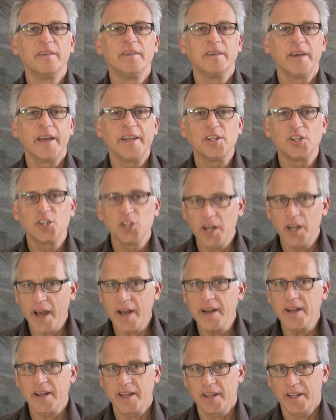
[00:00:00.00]
And good
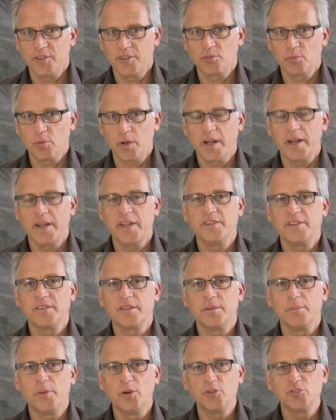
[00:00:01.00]
editing is what is
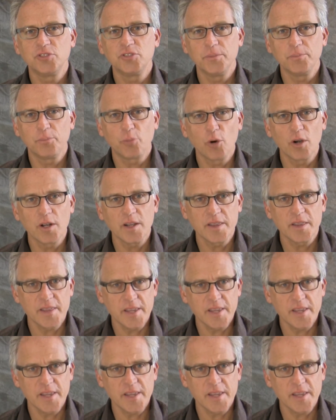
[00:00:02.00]
the most important